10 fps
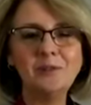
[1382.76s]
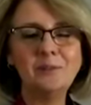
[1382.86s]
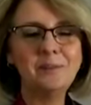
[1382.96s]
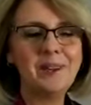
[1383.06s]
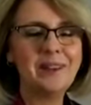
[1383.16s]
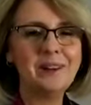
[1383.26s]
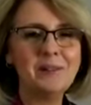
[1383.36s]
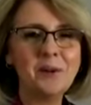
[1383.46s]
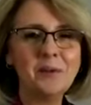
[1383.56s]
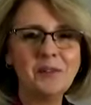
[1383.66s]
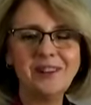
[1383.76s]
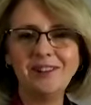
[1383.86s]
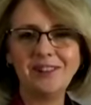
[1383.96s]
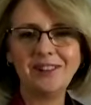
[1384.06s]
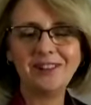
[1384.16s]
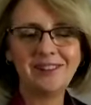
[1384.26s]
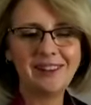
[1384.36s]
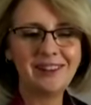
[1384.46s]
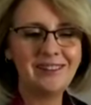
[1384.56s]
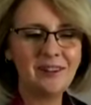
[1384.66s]
been there and got the T-shirt.
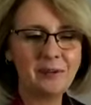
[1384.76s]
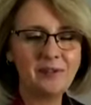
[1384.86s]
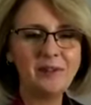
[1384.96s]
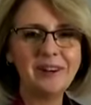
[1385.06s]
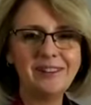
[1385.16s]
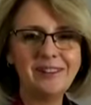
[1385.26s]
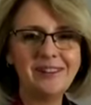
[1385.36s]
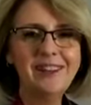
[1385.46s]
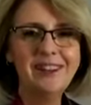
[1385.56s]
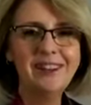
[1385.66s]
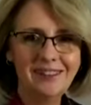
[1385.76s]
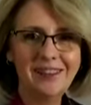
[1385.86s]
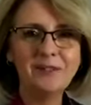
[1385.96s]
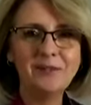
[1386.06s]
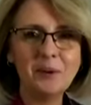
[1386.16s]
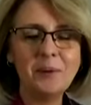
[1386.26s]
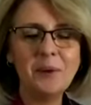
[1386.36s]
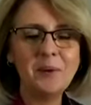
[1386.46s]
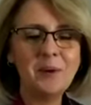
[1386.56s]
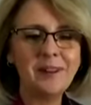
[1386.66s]
And so it's great to hear from
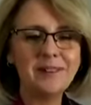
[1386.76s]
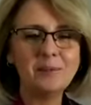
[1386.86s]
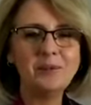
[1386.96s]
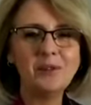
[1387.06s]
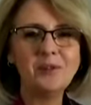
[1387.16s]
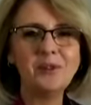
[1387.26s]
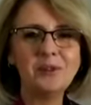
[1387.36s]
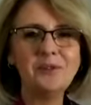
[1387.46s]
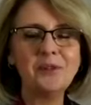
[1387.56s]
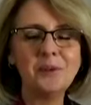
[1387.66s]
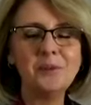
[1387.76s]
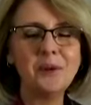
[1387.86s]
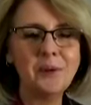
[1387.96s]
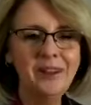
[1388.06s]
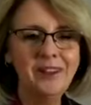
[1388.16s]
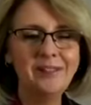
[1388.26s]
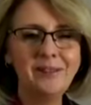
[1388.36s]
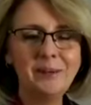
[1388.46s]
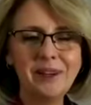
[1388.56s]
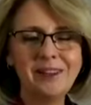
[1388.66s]
you. And I'm sure a lot of you will
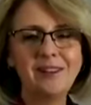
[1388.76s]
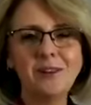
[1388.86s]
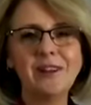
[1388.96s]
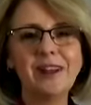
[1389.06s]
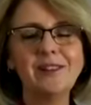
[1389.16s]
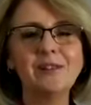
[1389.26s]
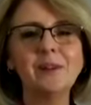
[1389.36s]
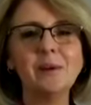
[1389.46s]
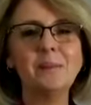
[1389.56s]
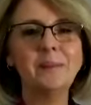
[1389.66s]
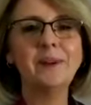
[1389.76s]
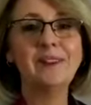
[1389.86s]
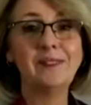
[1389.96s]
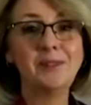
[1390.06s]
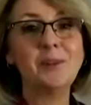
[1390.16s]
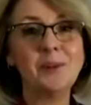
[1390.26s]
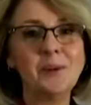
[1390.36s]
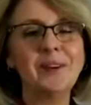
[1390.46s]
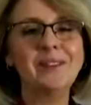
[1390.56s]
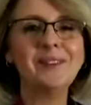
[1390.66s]
get a lot out of it. Please do the
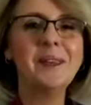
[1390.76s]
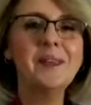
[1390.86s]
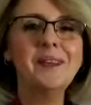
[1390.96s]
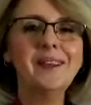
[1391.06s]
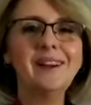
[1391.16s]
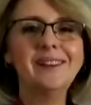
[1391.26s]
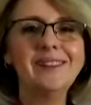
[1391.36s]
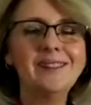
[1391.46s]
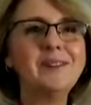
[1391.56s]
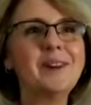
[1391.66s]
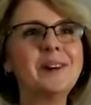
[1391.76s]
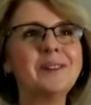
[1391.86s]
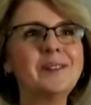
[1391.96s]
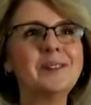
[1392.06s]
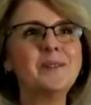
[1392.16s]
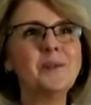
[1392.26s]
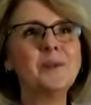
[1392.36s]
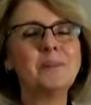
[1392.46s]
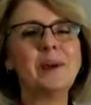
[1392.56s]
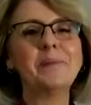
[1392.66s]
quiz. So you can't sort of talk
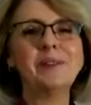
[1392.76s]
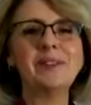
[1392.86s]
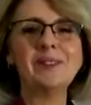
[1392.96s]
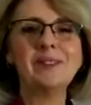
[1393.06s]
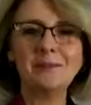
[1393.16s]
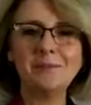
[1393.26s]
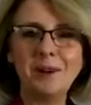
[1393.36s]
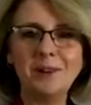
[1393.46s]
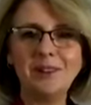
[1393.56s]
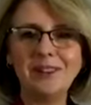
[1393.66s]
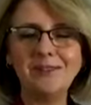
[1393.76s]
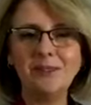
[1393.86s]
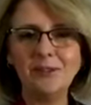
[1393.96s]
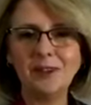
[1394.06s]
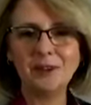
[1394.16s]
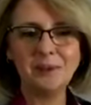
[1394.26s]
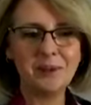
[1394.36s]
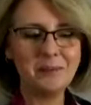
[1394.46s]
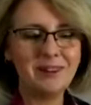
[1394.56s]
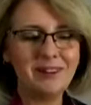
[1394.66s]
about business and marketing in 15-20
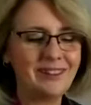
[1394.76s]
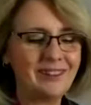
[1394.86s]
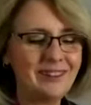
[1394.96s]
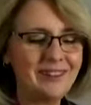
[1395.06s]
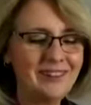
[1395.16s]
minutes and